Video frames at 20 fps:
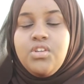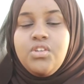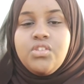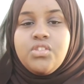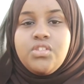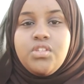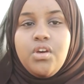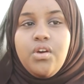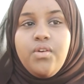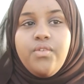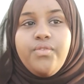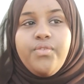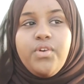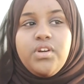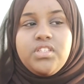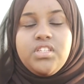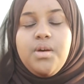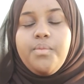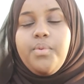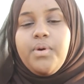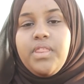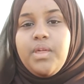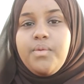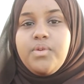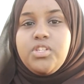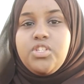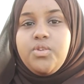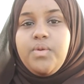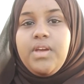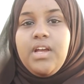So for example, they were
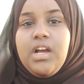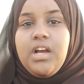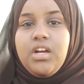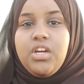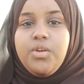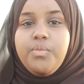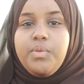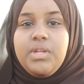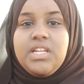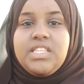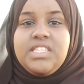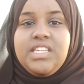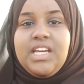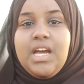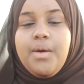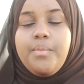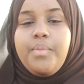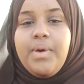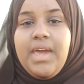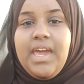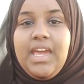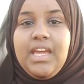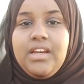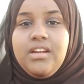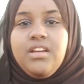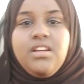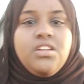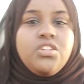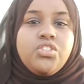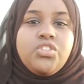doing a community campaign
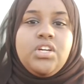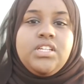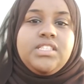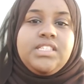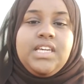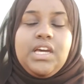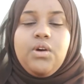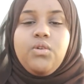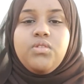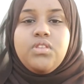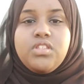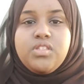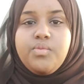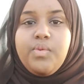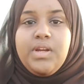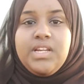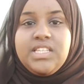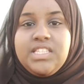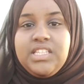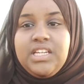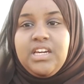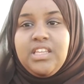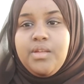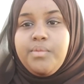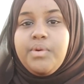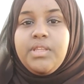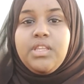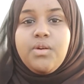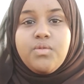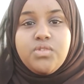trying to get all the Somalis together,
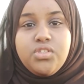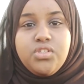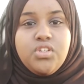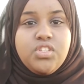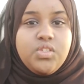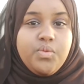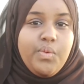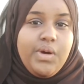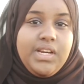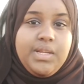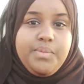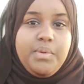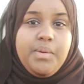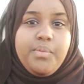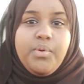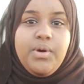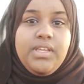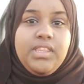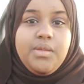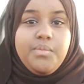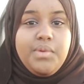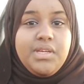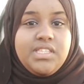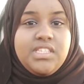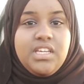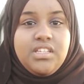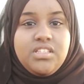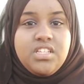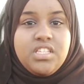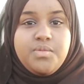but there was no Somali people in the
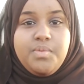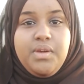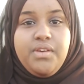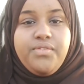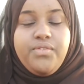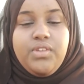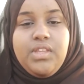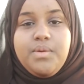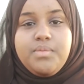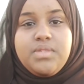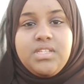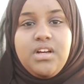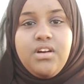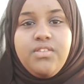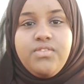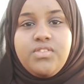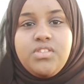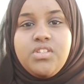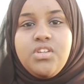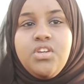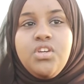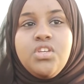meeting to speak for themselves.